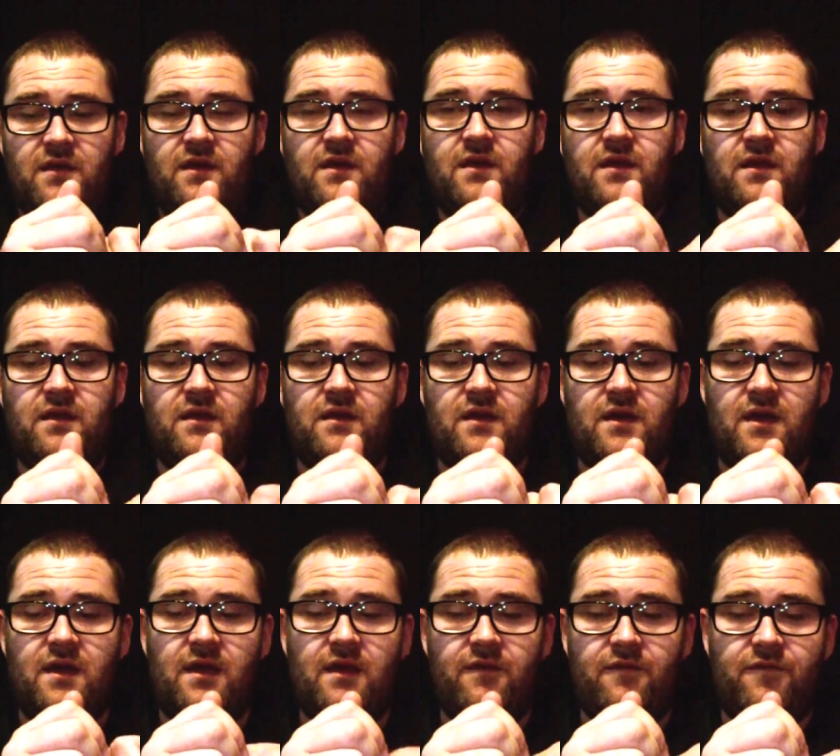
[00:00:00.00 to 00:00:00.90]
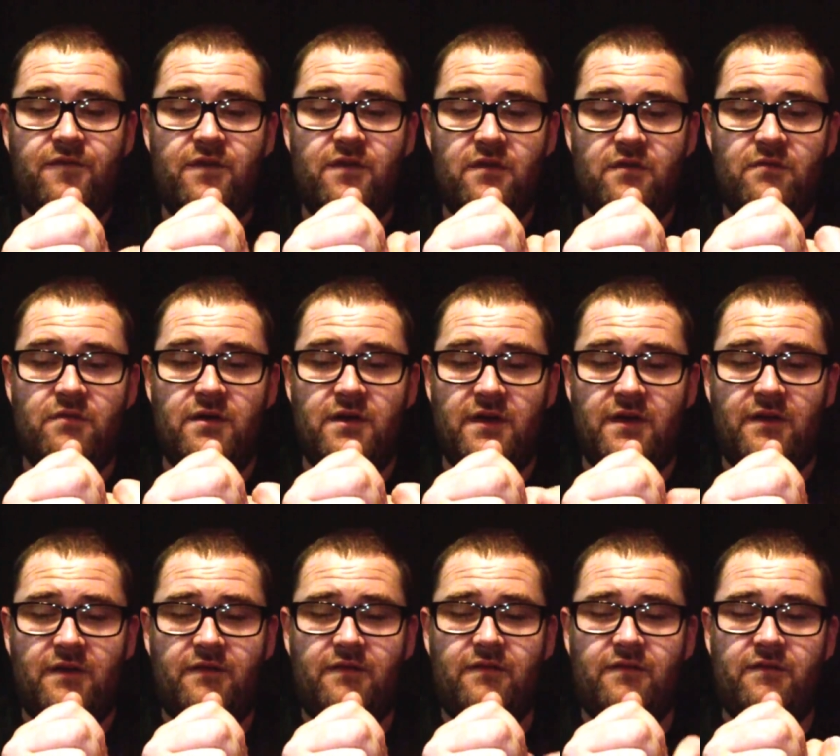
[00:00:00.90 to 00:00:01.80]
in a few
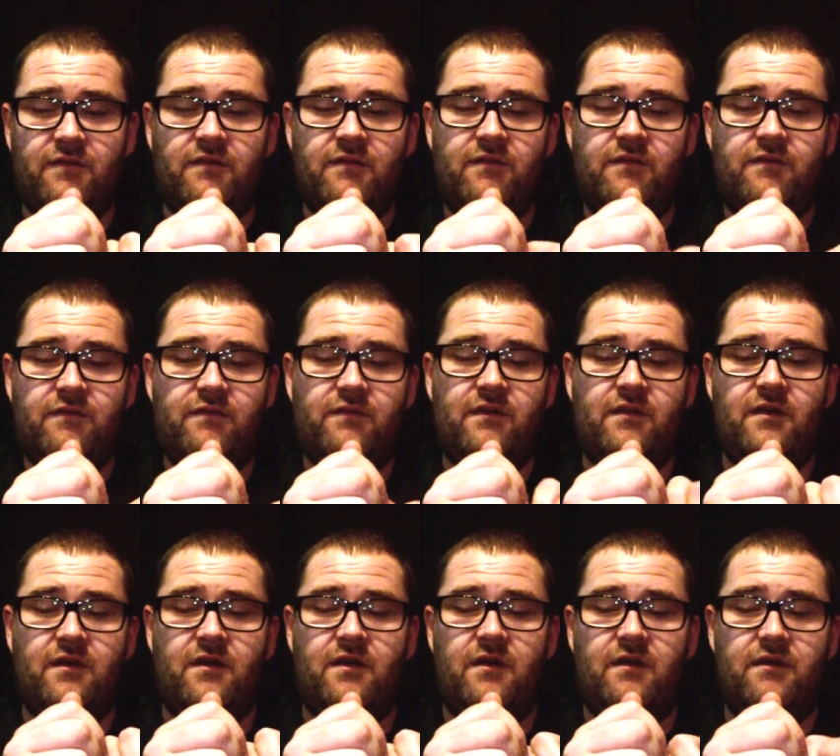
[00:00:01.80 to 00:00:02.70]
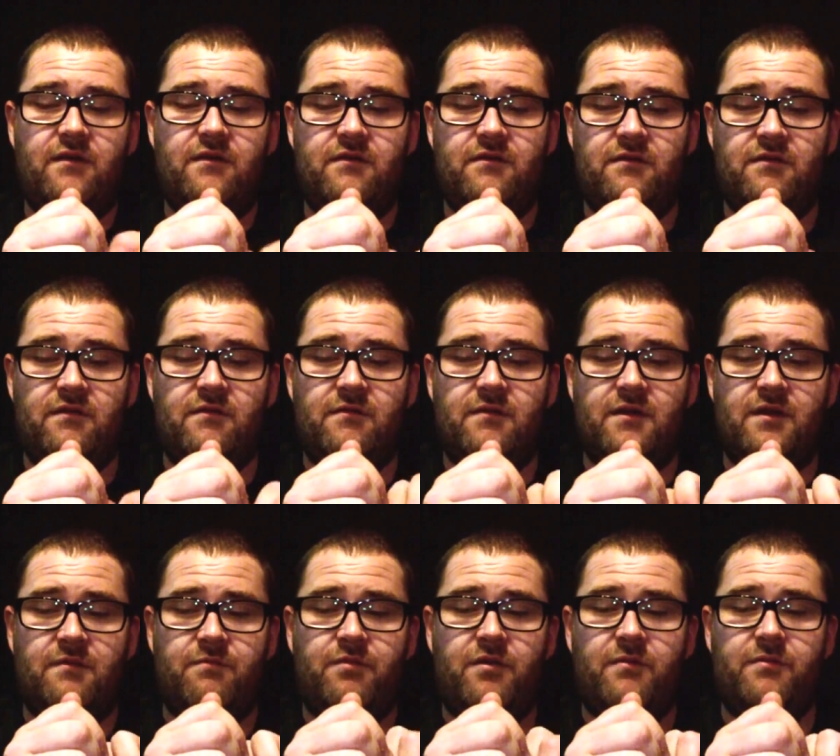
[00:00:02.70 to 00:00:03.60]
weeks. So I'm
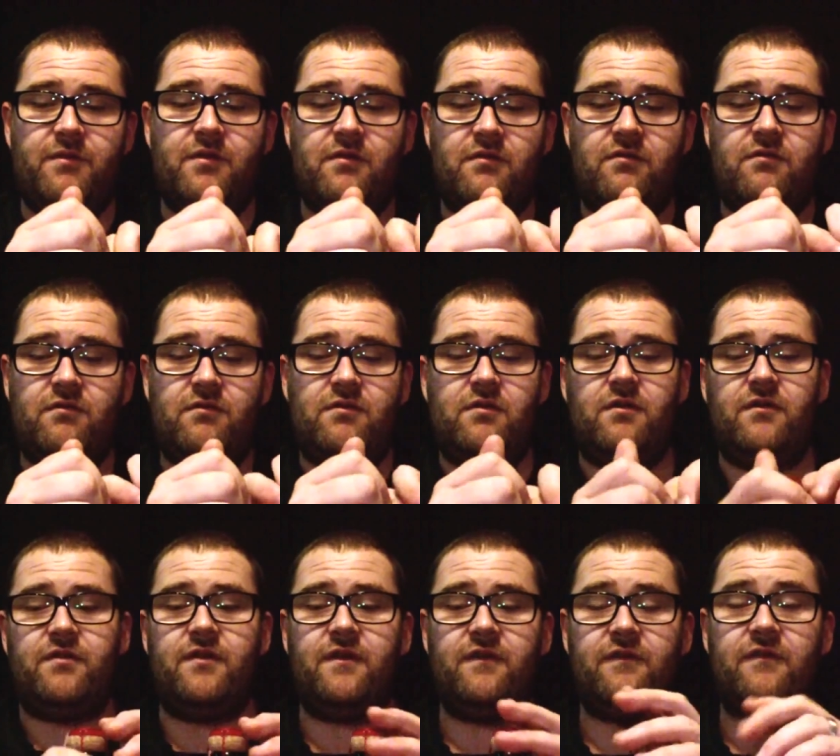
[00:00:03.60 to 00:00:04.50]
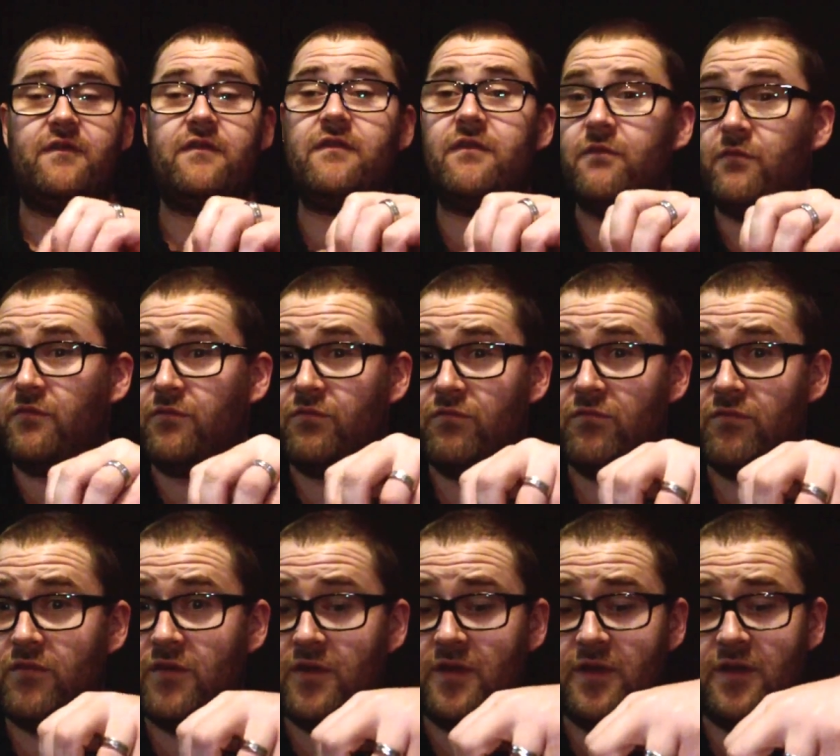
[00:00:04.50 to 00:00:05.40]
going to pop the cork on this because it was
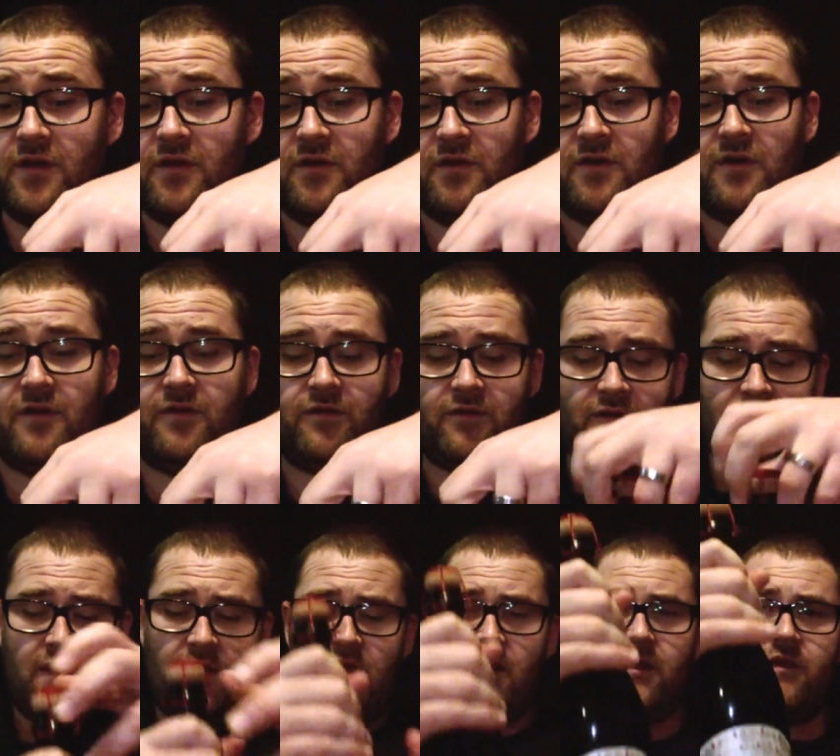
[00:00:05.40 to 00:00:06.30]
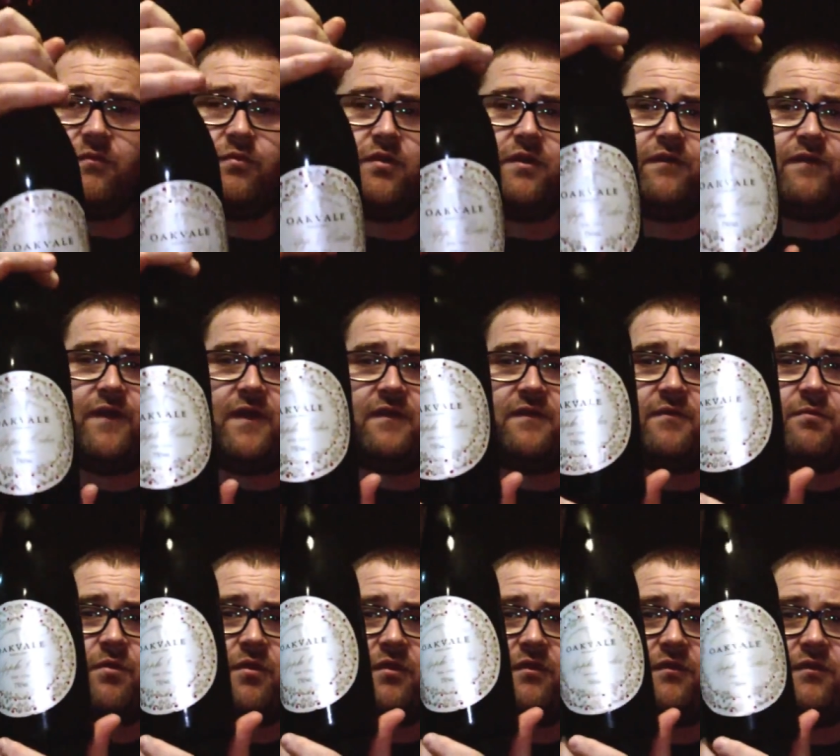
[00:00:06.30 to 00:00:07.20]
really nice. It's a pretty
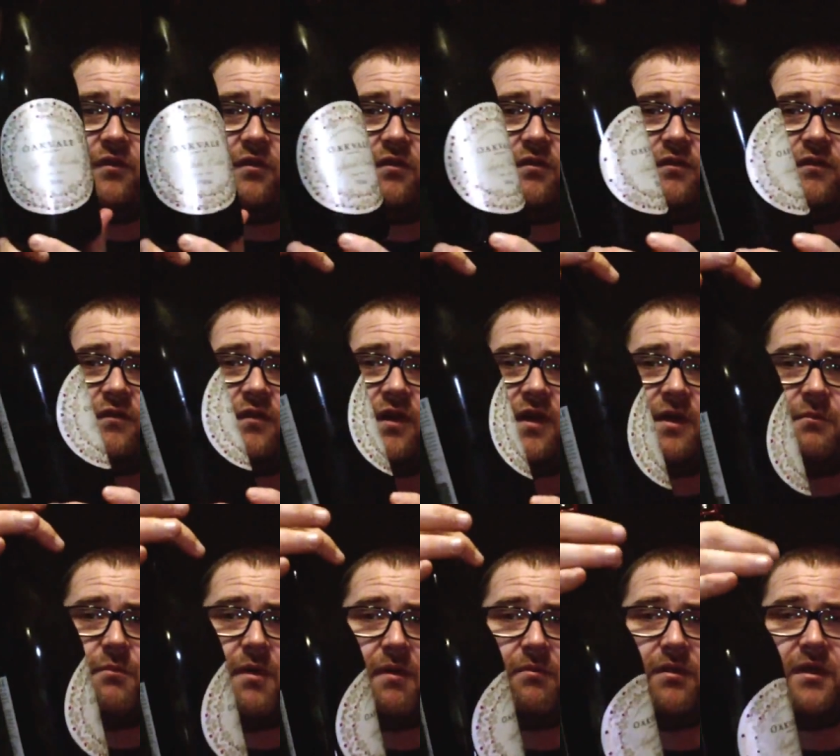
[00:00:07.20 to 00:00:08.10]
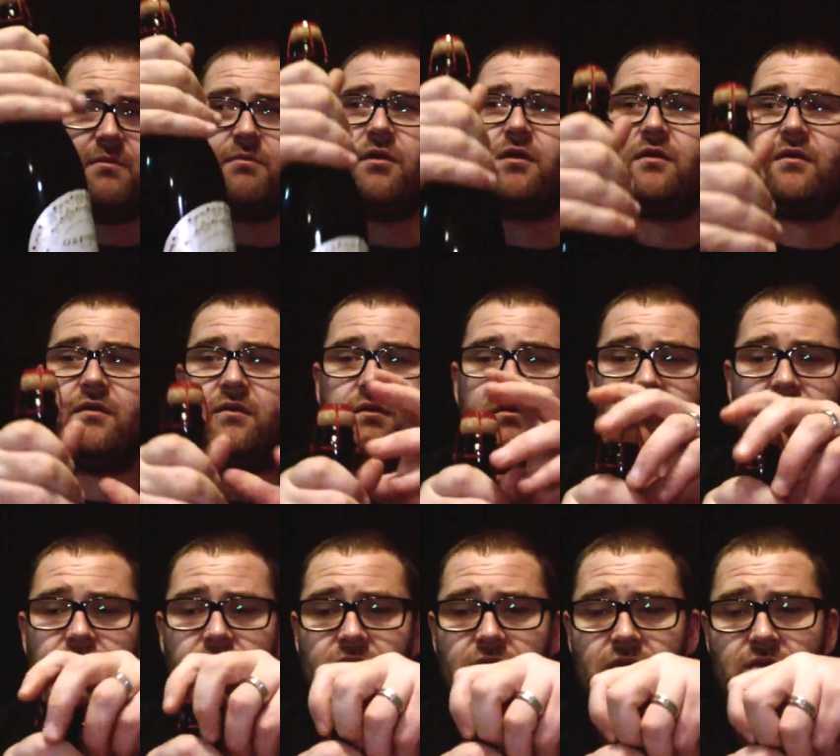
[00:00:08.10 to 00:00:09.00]
fancy bottle, sort of looks like a bubbly bottle,
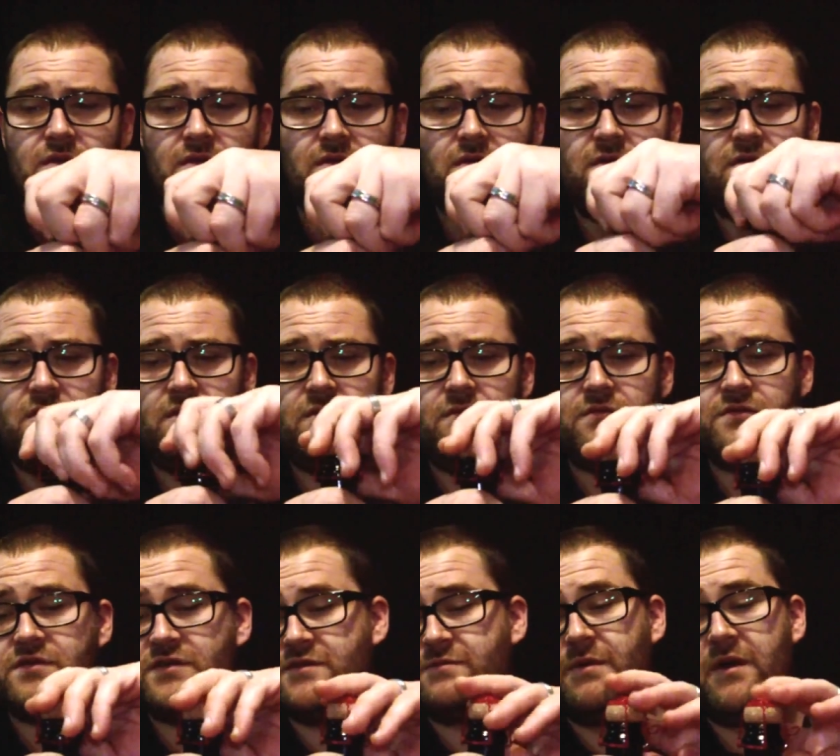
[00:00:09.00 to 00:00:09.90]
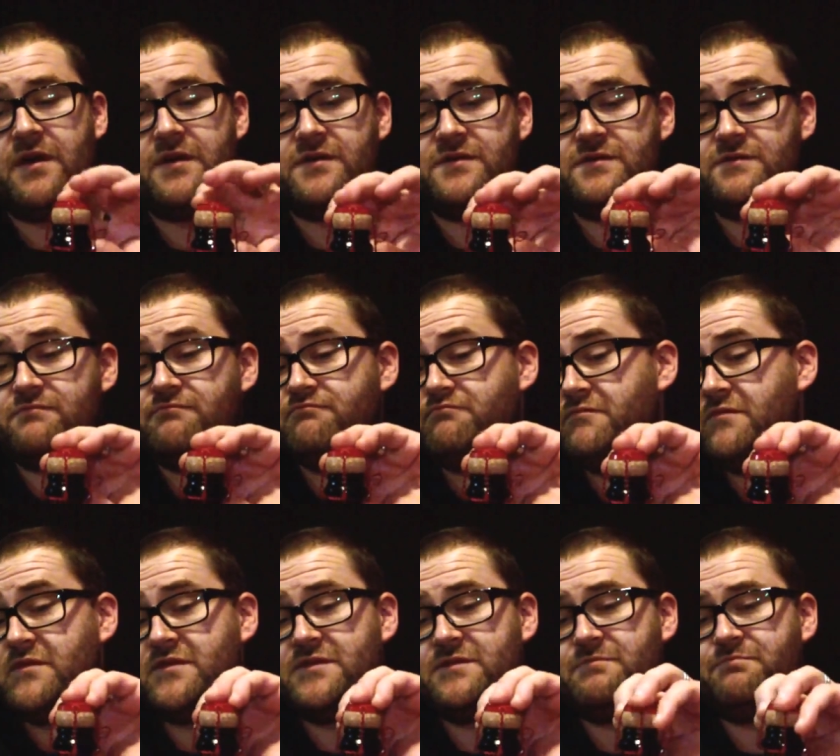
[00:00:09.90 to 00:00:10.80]
which I suppose
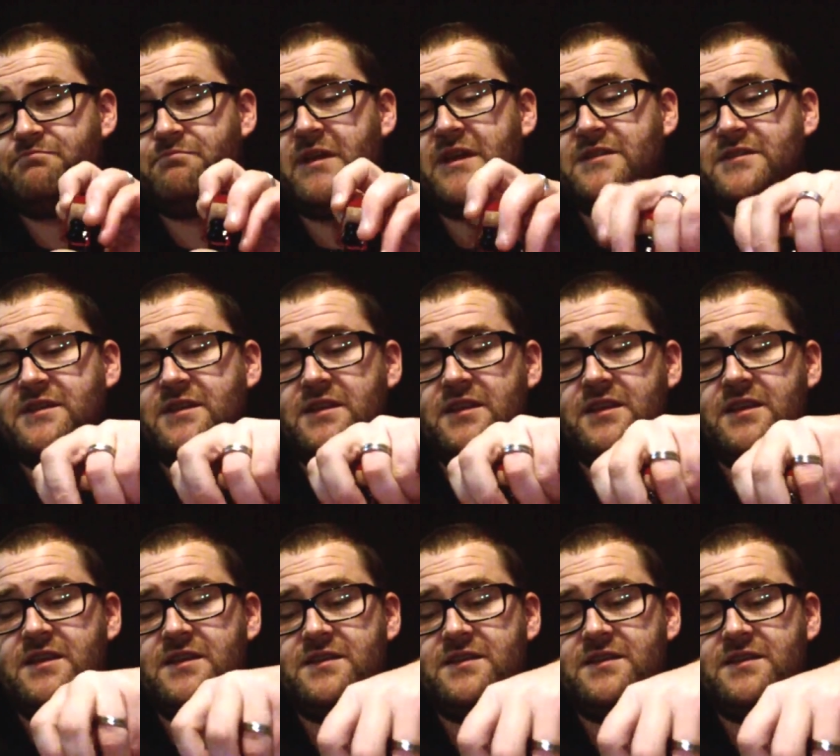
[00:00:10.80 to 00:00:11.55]
it's basically